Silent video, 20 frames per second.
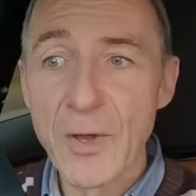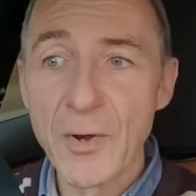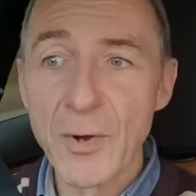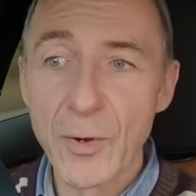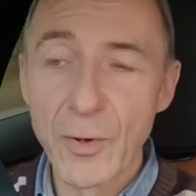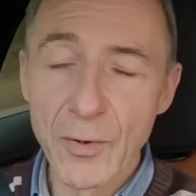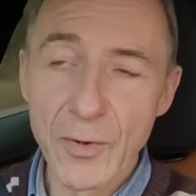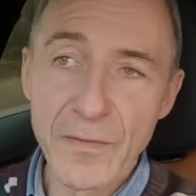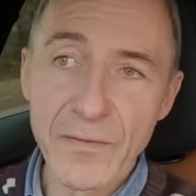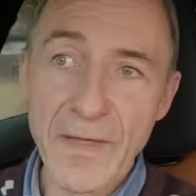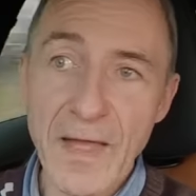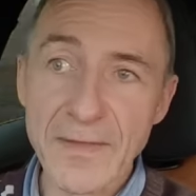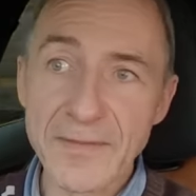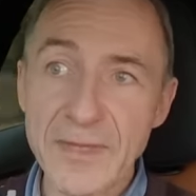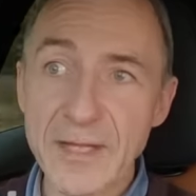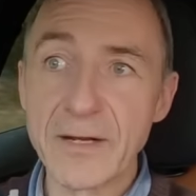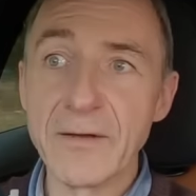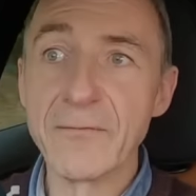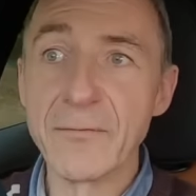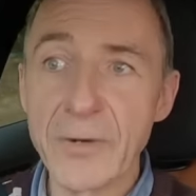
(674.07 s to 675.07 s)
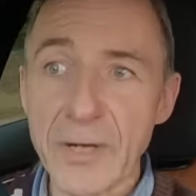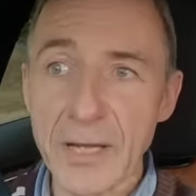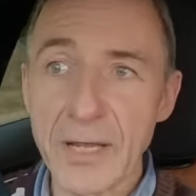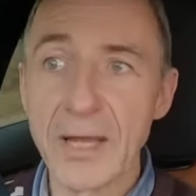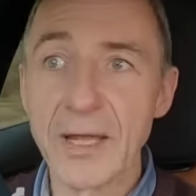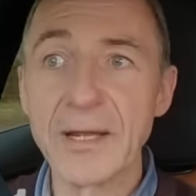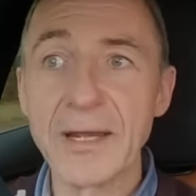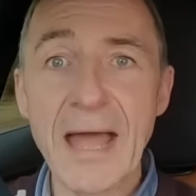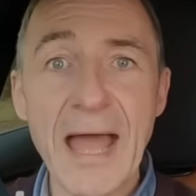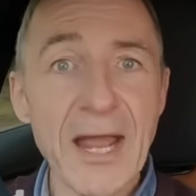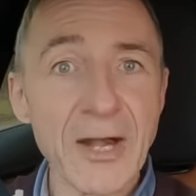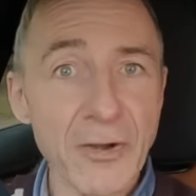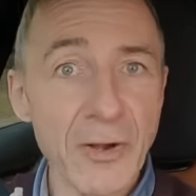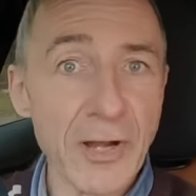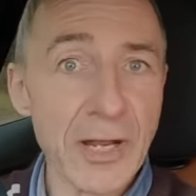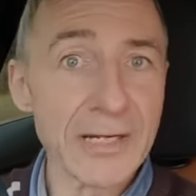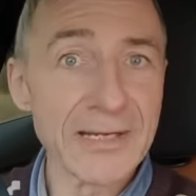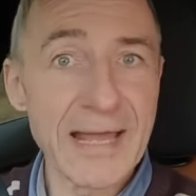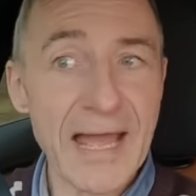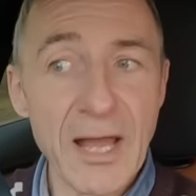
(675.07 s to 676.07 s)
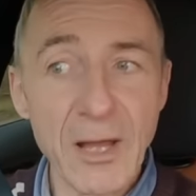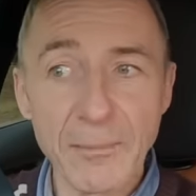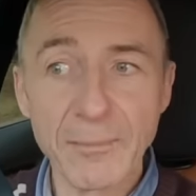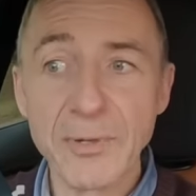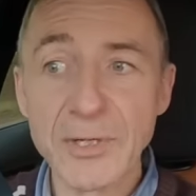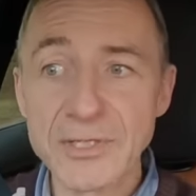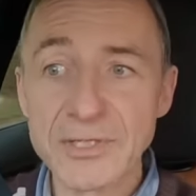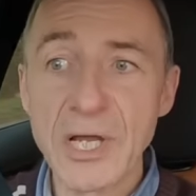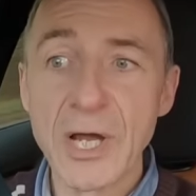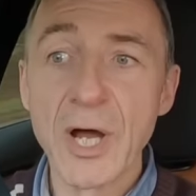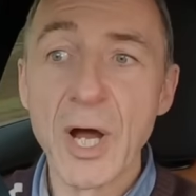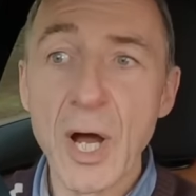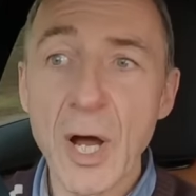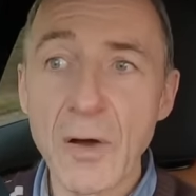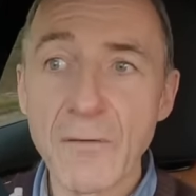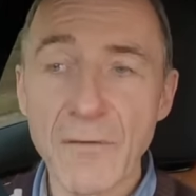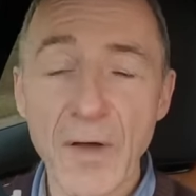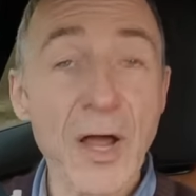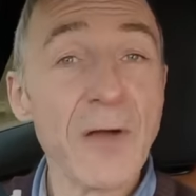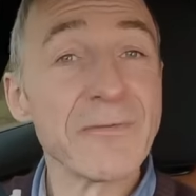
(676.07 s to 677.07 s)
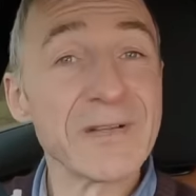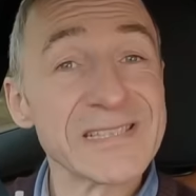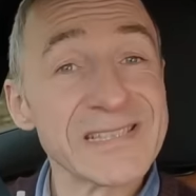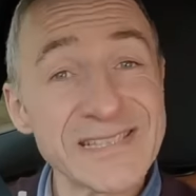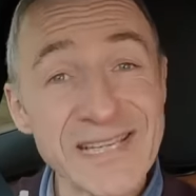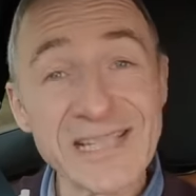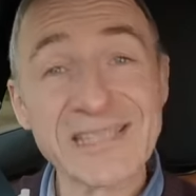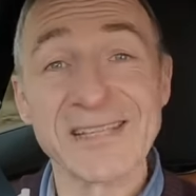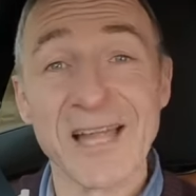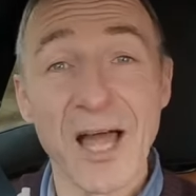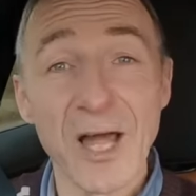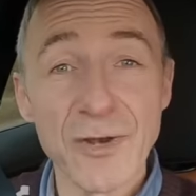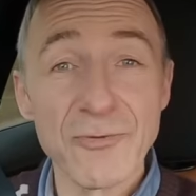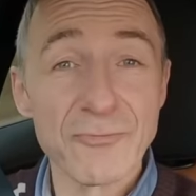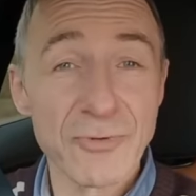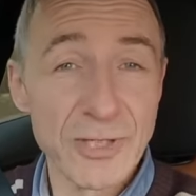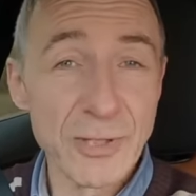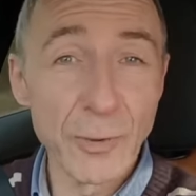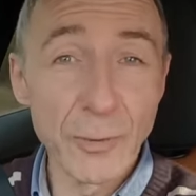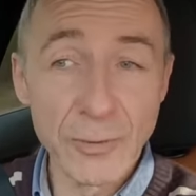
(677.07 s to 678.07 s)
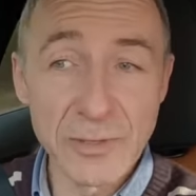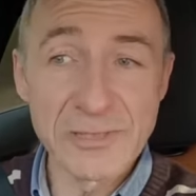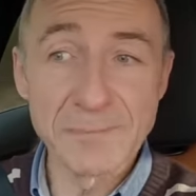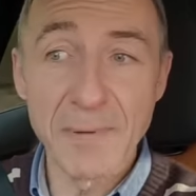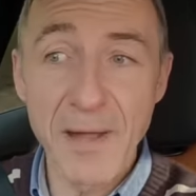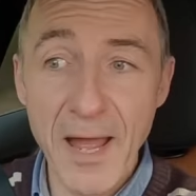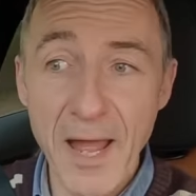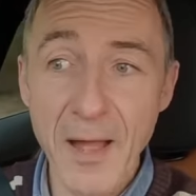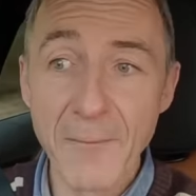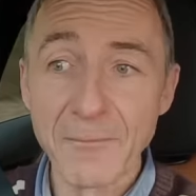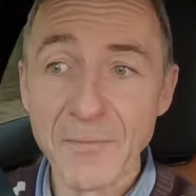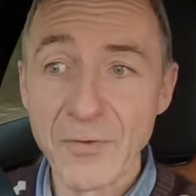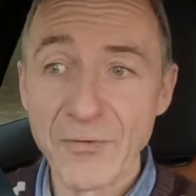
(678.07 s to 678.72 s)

all of that delivering an aggregate output of over 600 horsepower.